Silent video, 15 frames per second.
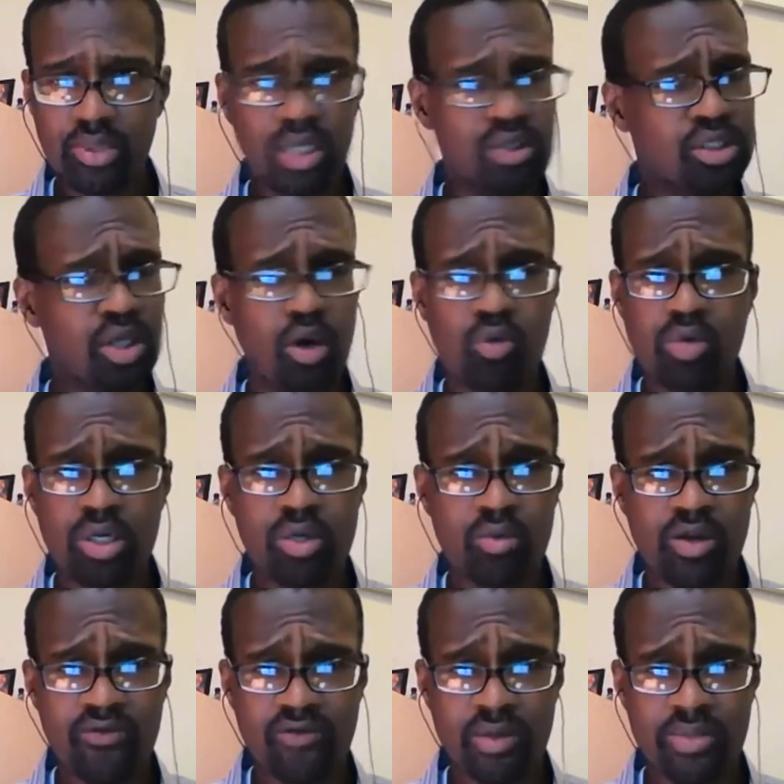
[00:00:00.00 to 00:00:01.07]
Don't run
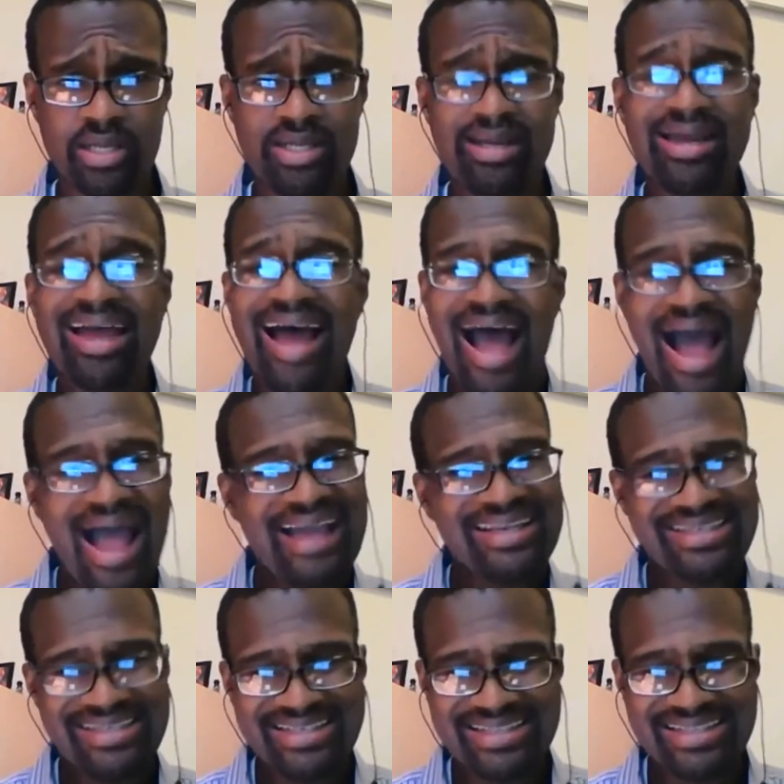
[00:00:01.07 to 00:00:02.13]
away from it. I
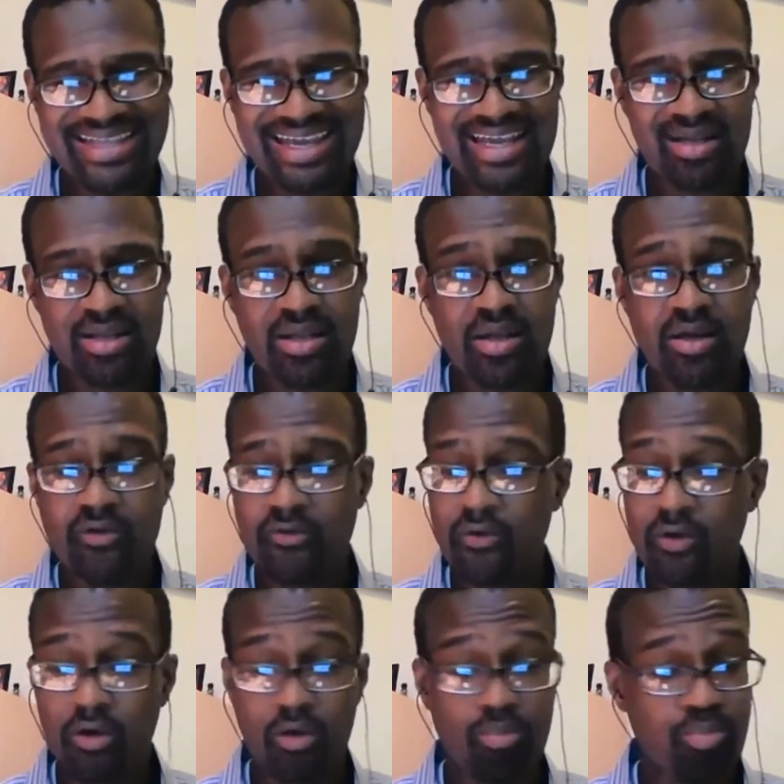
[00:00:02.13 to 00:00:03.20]
did that
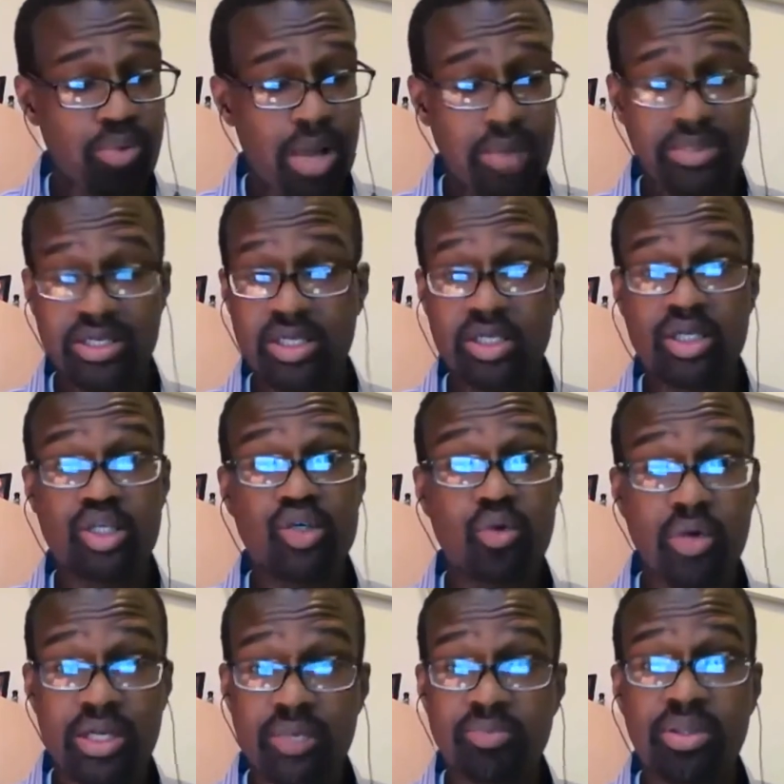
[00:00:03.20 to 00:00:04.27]
for probably a good
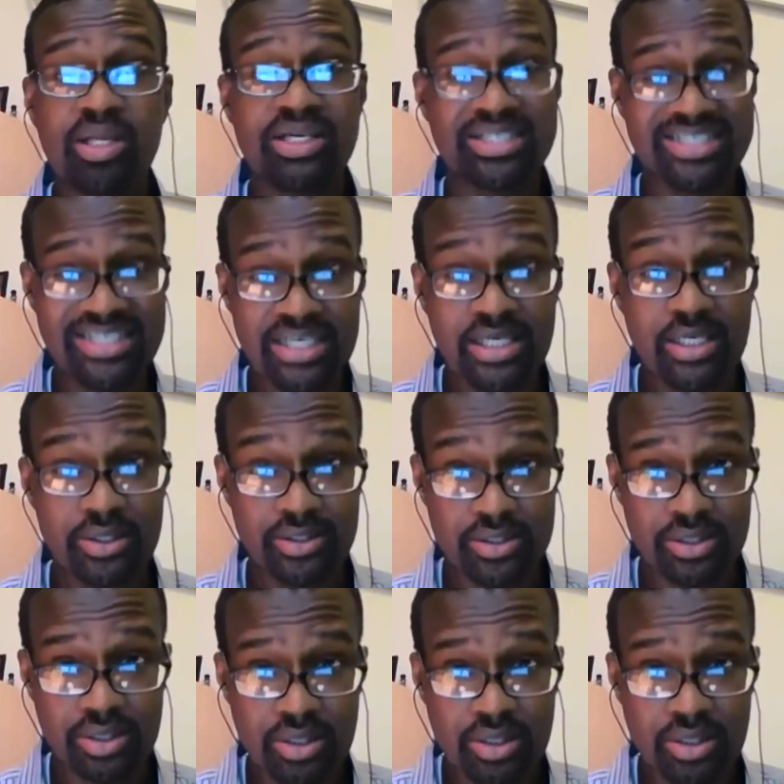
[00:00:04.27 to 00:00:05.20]
20 plus years.